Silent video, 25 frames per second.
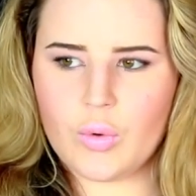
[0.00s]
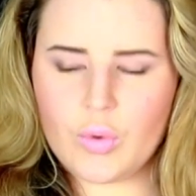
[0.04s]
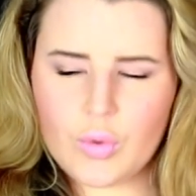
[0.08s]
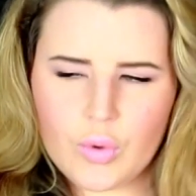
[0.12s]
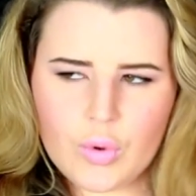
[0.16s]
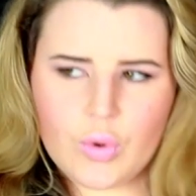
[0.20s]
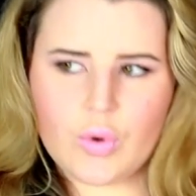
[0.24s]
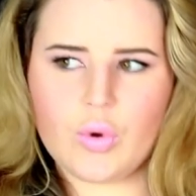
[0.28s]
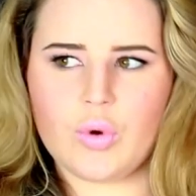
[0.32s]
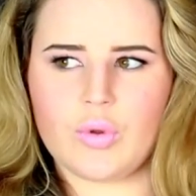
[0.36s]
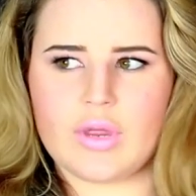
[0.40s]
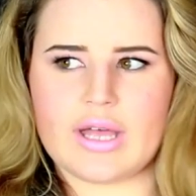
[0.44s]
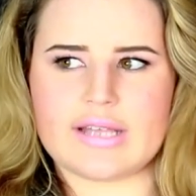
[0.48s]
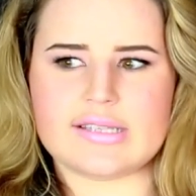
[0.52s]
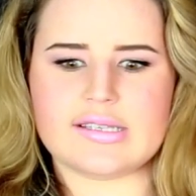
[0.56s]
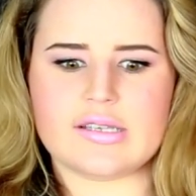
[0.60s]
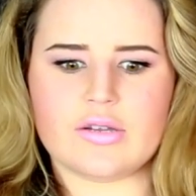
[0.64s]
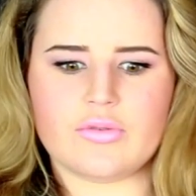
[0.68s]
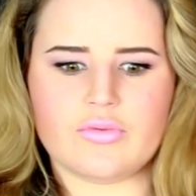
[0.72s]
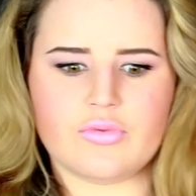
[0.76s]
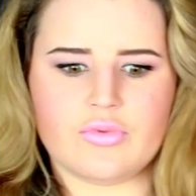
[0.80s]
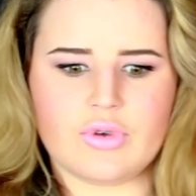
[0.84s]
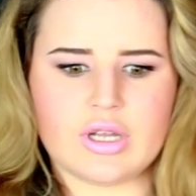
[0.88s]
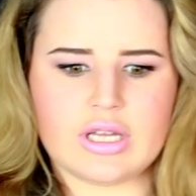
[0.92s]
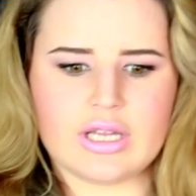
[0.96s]
Oh, that's
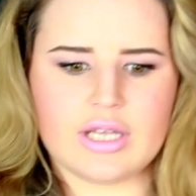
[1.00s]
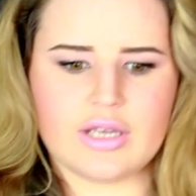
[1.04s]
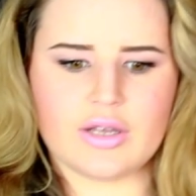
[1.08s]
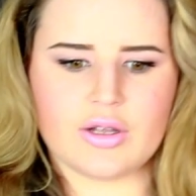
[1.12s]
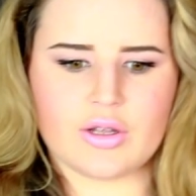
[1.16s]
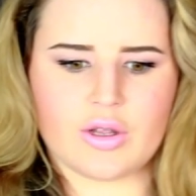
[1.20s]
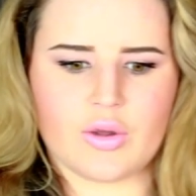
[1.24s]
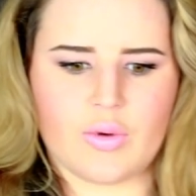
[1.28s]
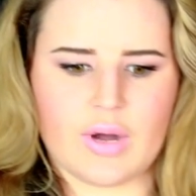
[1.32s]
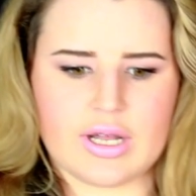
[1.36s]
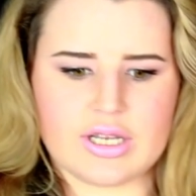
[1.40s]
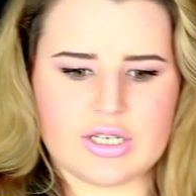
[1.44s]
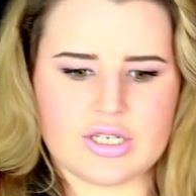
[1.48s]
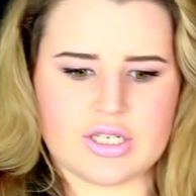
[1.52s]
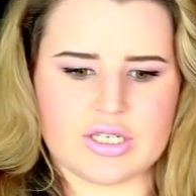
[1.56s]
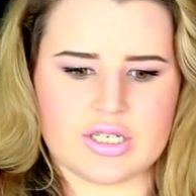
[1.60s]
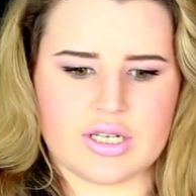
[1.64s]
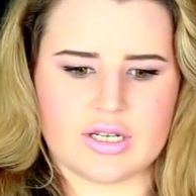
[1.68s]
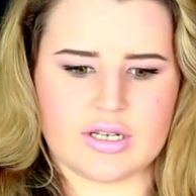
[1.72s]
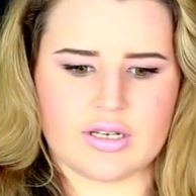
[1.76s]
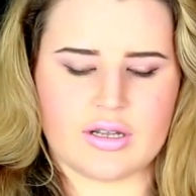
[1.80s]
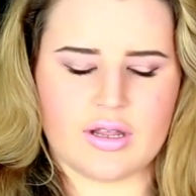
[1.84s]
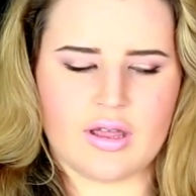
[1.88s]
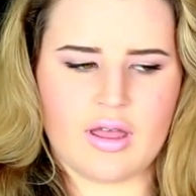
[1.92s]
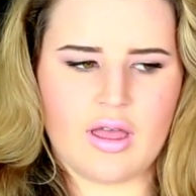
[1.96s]
a really good
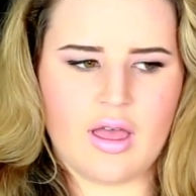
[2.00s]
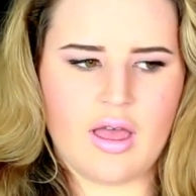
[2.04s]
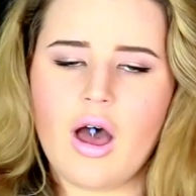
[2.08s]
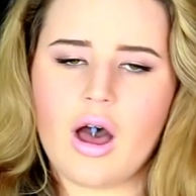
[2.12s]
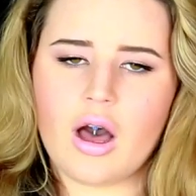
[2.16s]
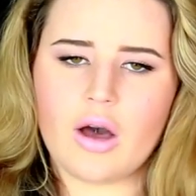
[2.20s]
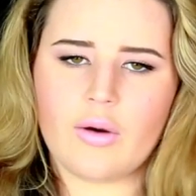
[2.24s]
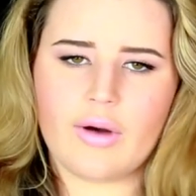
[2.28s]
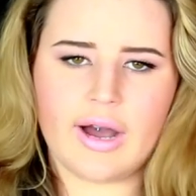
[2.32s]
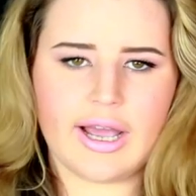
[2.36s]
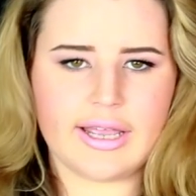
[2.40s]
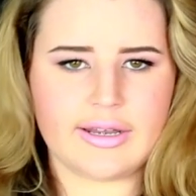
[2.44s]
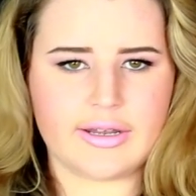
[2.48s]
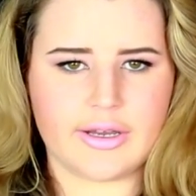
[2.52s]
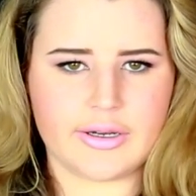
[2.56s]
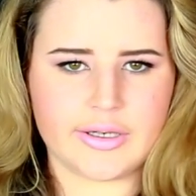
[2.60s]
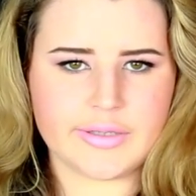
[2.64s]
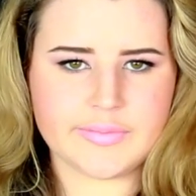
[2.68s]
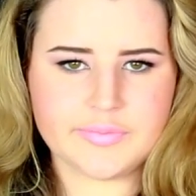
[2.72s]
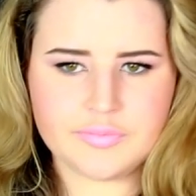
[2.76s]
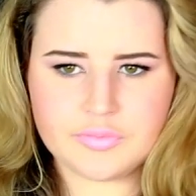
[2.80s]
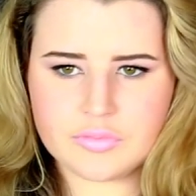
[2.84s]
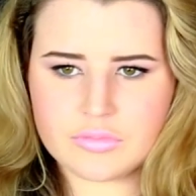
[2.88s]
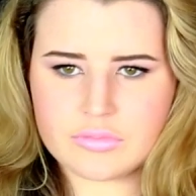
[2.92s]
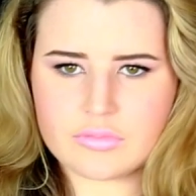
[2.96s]
question. Oh, I
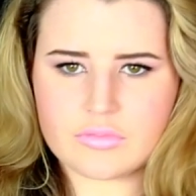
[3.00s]
know.